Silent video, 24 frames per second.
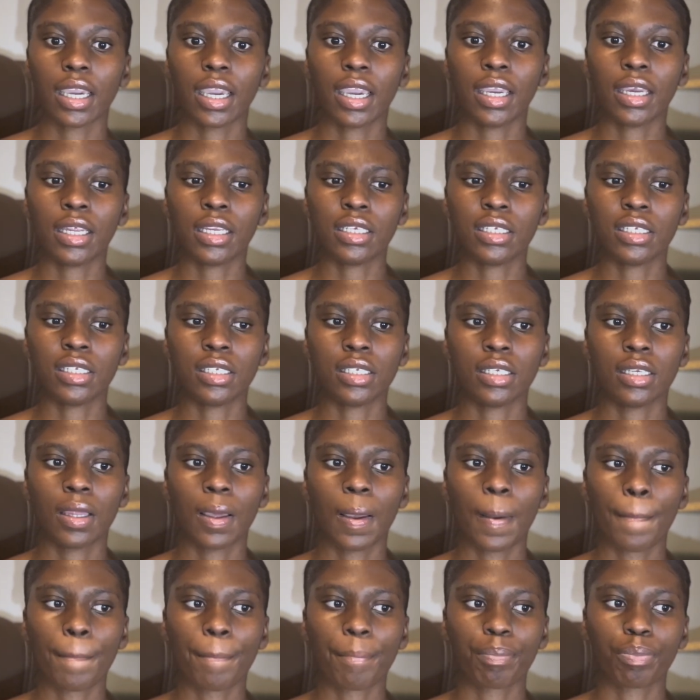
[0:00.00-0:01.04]
and
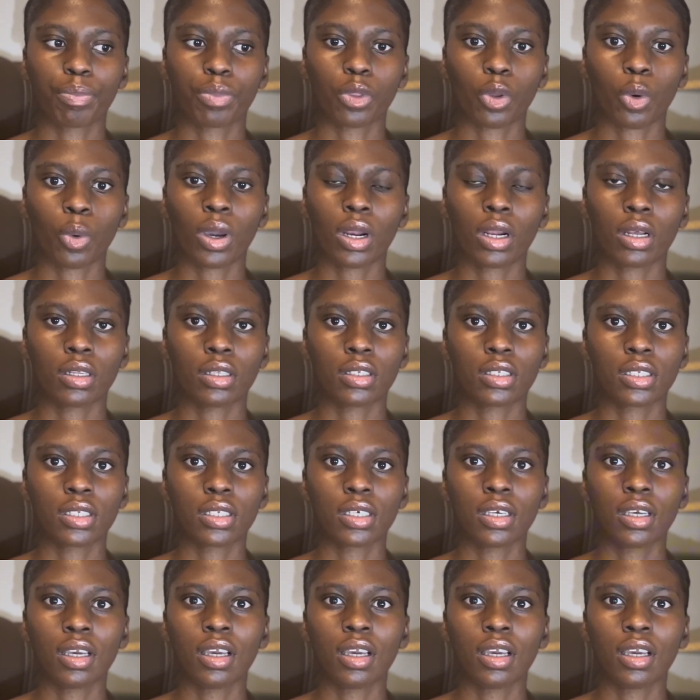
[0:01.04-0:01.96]
what else,